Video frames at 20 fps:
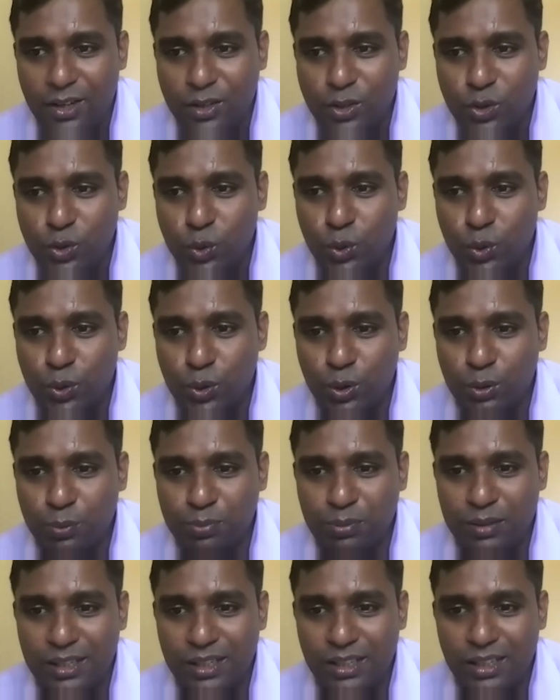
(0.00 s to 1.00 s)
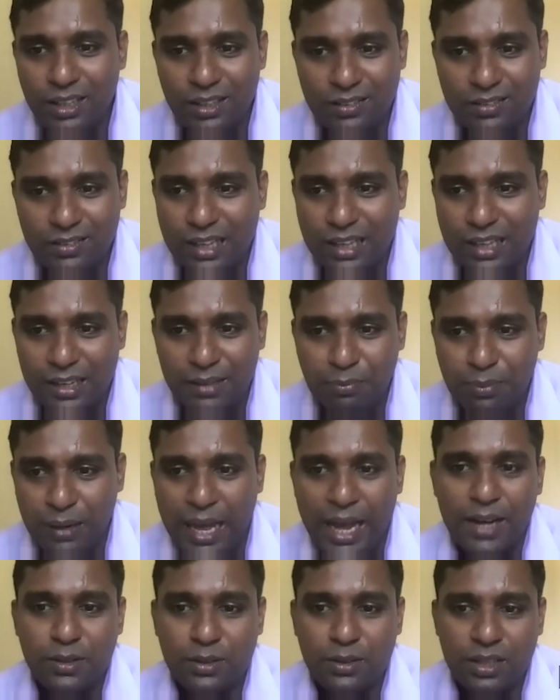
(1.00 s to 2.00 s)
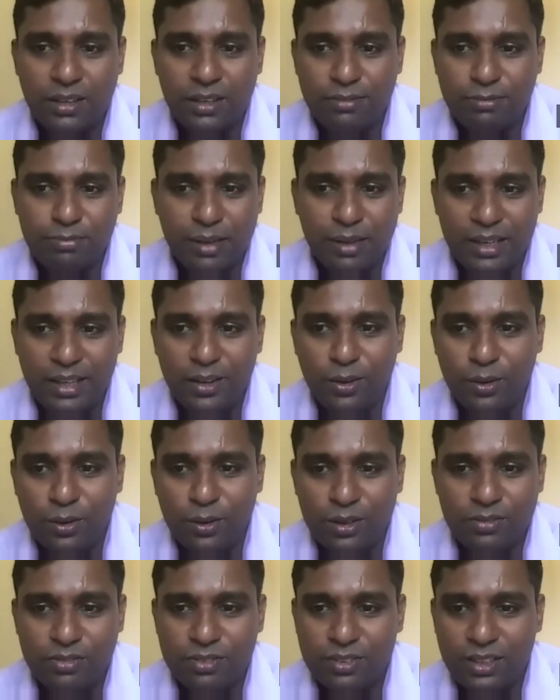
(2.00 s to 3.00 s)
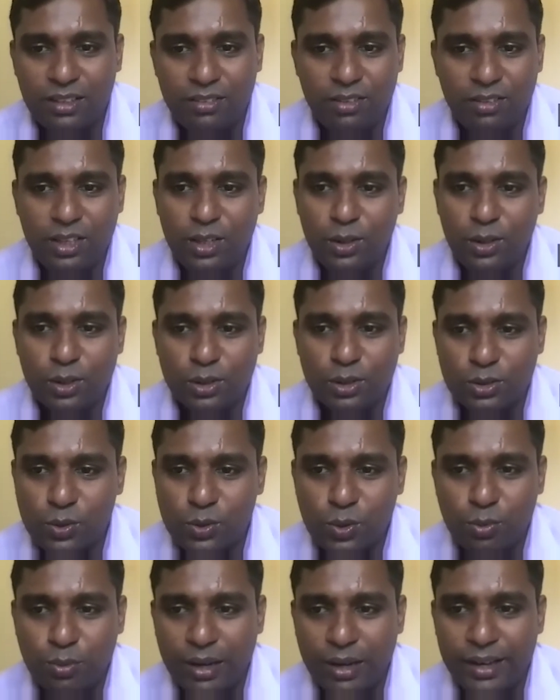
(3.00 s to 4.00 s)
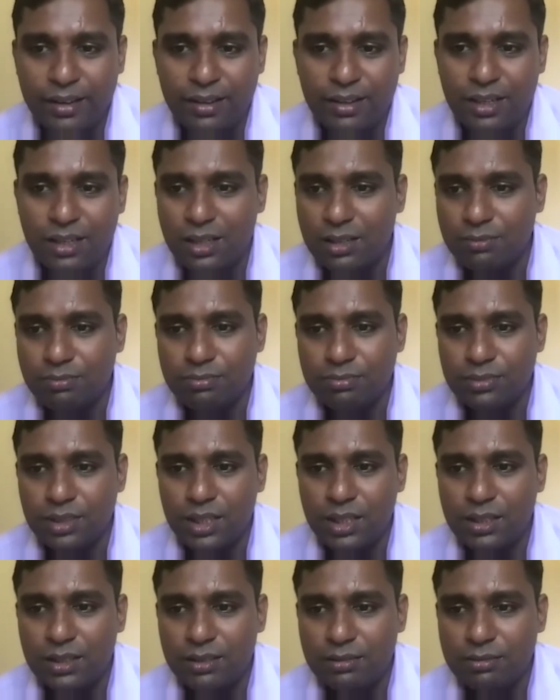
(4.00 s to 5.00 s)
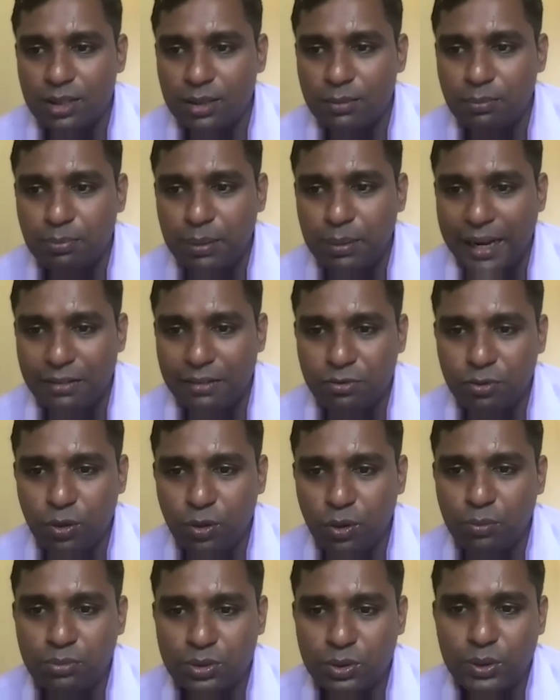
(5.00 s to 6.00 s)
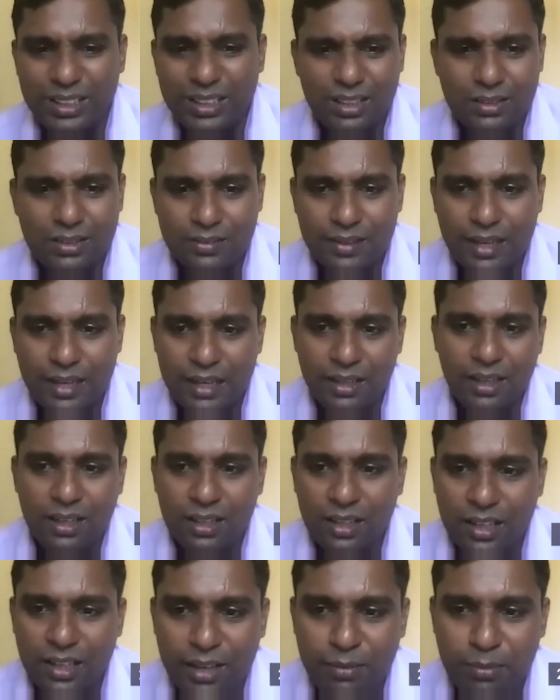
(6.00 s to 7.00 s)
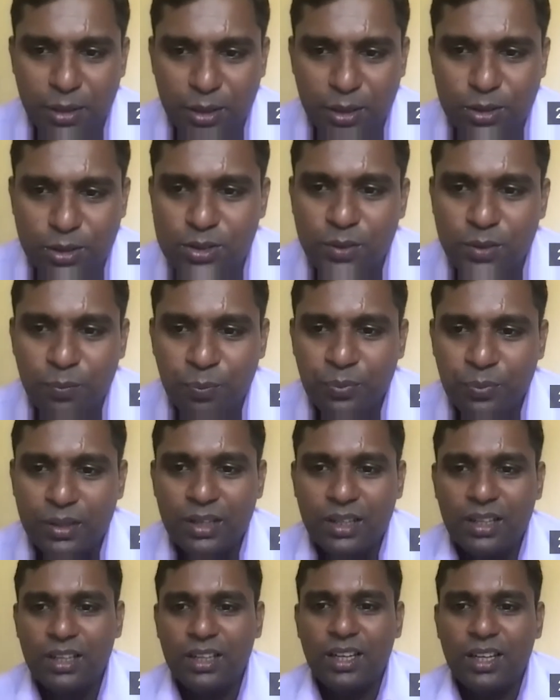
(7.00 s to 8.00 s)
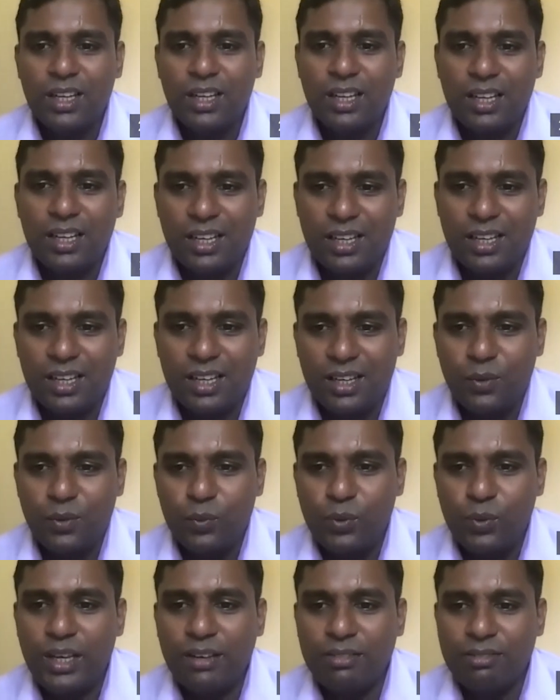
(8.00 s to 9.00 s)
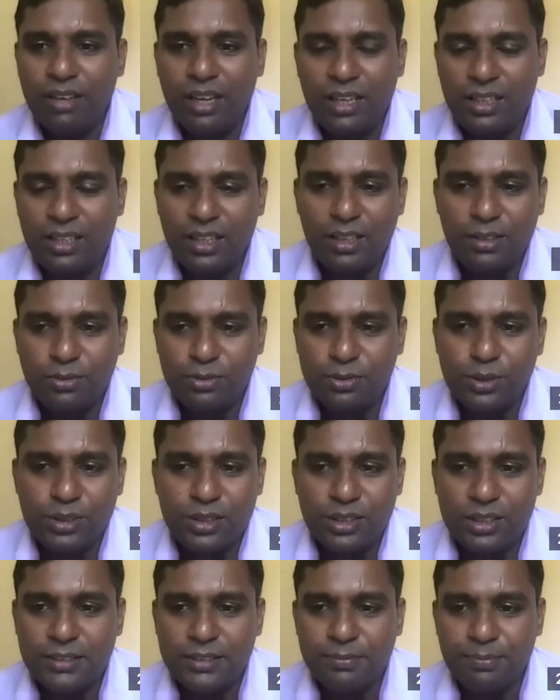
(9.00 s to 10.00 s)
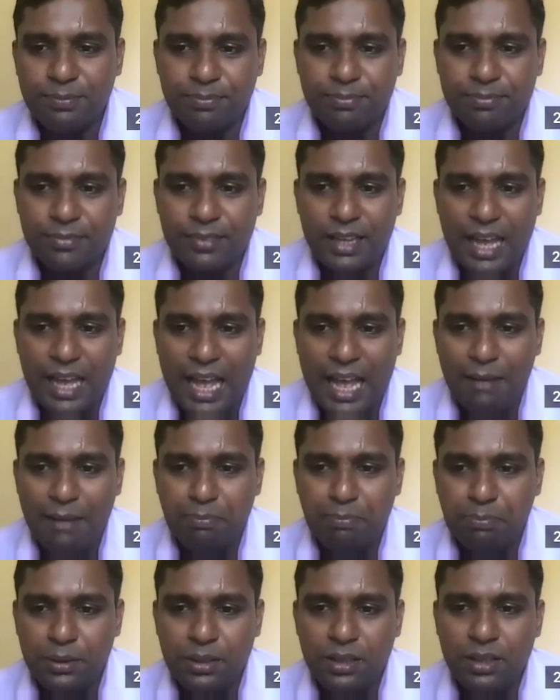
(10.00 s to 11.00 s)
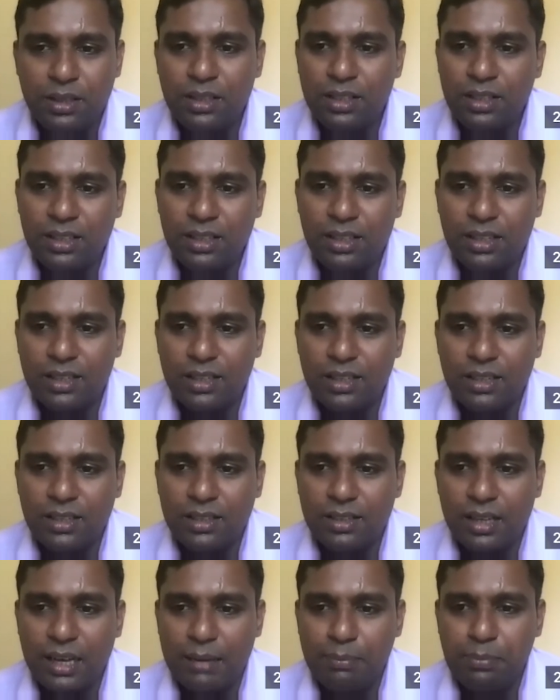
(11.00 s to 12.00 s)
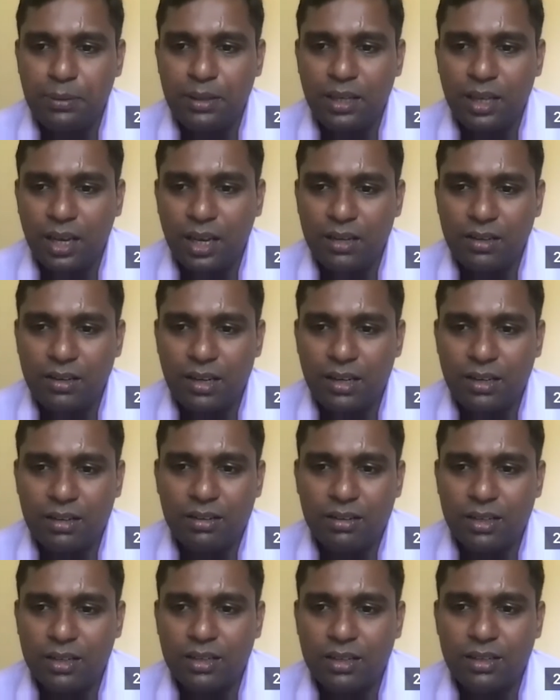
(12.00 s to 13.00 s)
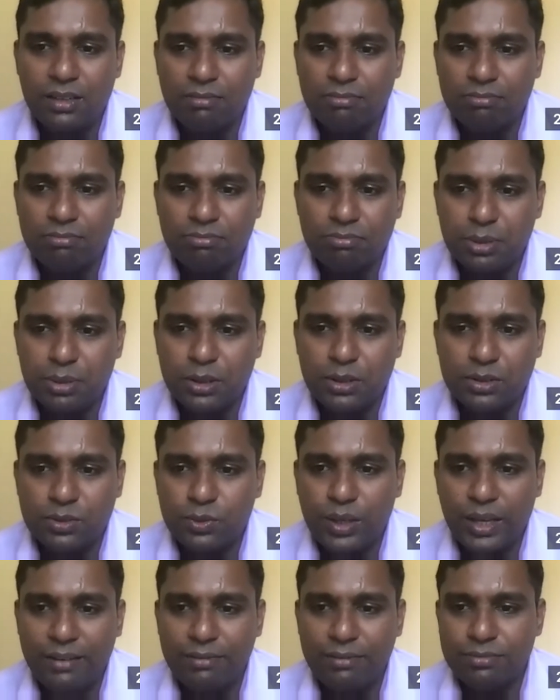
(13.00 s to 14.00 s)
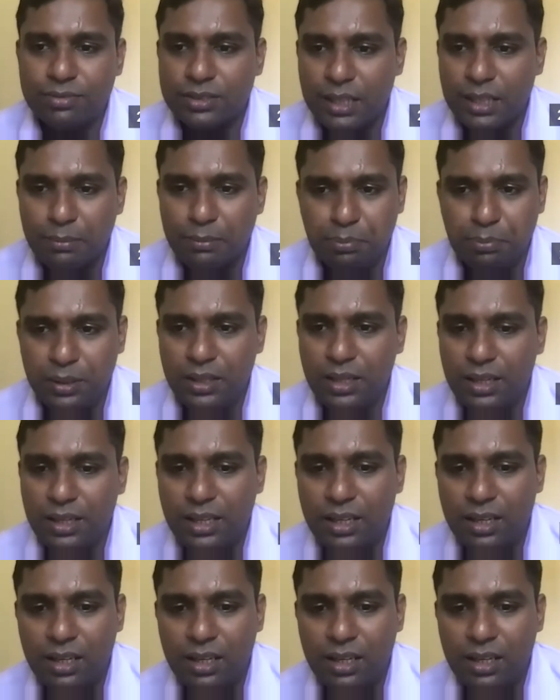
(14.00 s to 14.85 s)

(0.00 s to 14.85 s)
YouTube link is I plan to give my all three videos through my uh, uh, platform. So it is getting delayed because uh, we are waiting for the Apple uh, application uh, because we have submitted, they